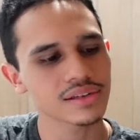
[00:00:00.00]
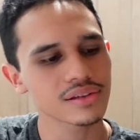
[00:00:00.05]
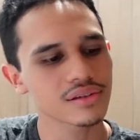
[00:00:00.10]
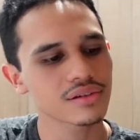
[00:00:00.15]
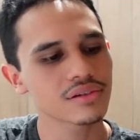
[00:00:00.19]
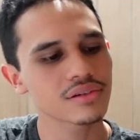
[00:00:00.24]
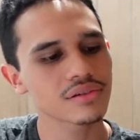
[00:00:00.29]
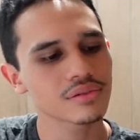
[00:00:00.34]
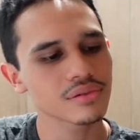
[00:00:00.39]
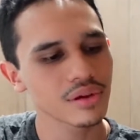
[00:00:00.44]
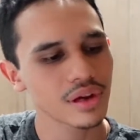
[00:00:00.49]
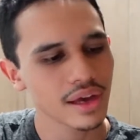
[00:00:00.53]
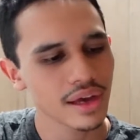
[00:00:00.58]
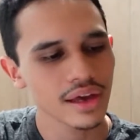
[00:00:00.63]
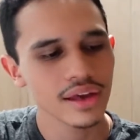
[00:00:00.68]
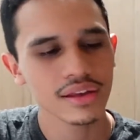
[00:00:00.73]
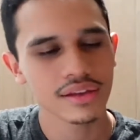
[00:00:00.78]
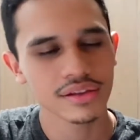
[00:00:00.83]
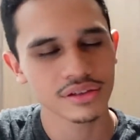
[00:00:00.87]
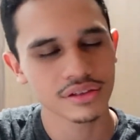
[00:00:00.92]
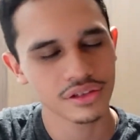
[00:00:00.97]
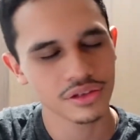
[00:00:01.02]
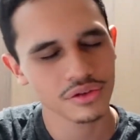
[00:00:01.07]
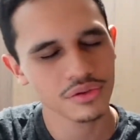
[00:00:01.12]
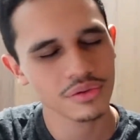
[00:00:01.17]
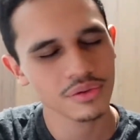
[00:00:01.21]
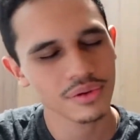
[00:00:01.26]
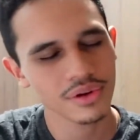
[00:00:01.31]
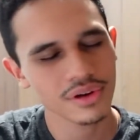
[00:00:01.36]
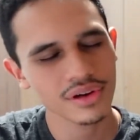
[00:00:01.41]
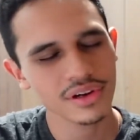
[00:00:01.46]
know, that
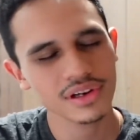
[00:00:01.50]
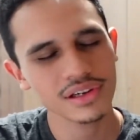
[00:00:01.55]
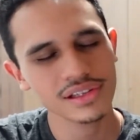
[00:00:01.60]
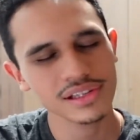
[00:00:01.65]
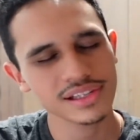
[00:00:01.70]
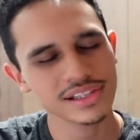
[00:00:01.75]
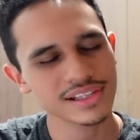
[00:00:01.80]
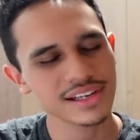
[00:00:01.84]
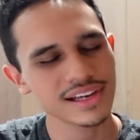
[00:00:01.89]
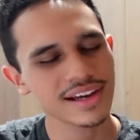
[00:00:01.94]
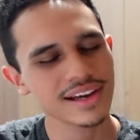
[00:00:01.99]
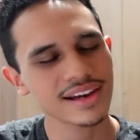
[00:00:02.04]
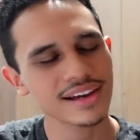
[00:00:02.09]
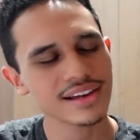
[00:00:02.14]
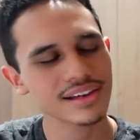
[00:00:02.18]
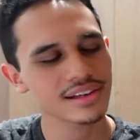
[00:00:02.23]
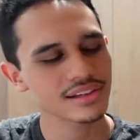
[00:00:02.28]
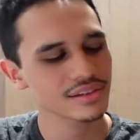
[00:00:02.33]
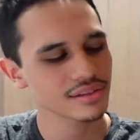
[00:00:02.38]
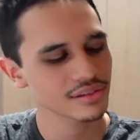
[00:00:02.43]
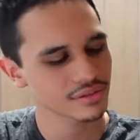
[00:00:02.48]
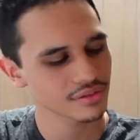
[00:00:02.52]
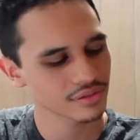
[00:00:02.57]
you were sad.